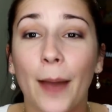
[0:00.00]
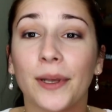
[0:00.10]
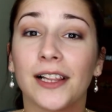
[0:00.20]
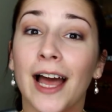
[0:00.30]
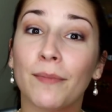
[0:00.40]

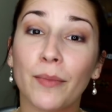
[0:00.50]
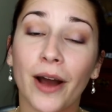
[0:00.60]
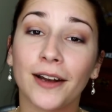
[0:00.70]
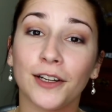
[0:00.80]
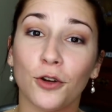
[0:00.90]
I'm glad
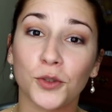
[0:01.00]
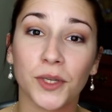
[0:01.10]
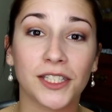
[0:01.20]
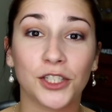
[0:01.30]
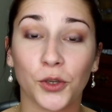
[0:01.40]
my body
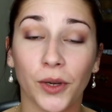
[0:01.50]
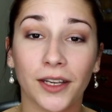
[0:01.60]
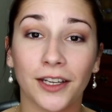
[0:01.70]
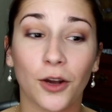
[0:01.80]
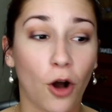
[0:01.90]
knows what it's doing.